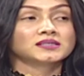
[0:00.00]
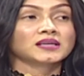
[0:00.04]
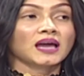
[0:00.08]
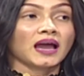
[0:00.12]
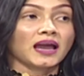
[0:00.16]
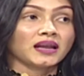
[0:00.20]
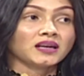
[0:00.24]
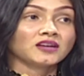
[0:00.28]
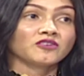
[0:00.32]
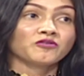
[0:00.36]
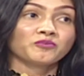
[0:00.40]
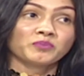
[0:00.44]

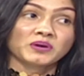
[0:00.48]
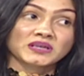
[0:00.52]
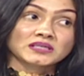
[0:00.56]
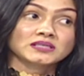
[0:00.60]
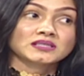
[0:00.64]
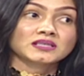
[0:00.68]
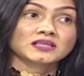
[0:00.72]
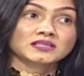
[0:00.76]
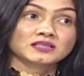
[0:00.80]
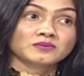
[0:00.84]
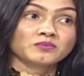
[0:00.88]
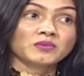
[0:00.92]
kind of
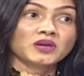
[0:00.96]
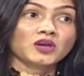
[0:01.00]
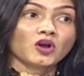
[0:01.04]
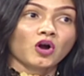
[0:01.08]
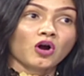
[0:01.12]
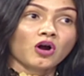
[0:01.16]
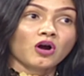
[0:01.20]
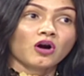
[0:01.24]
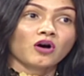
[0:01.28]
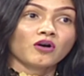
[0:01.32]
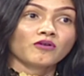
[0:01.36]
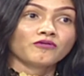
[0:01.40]
pisses me
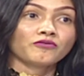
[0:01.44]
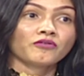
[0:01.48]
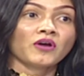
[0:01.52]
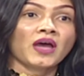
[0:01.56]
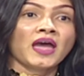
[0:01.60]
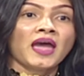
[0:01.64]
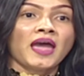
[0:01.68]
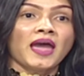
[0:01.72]
off.